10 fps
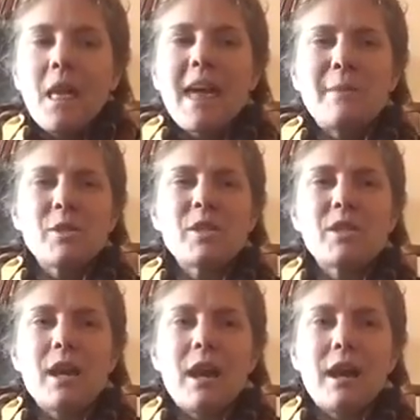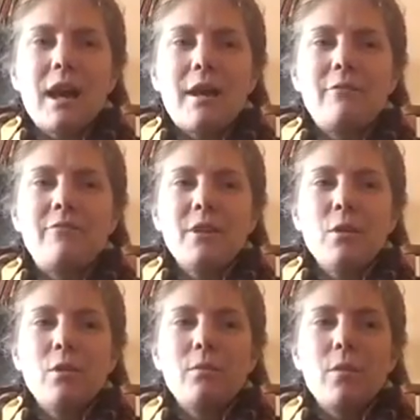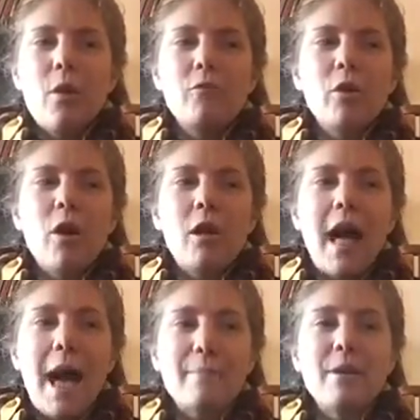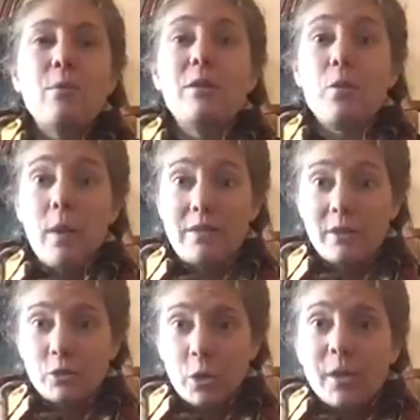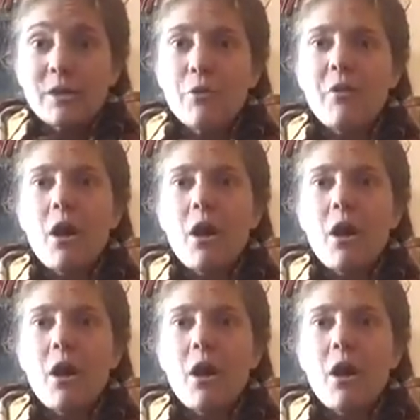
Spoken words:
I'm just, I feel overall happy with the way things are going so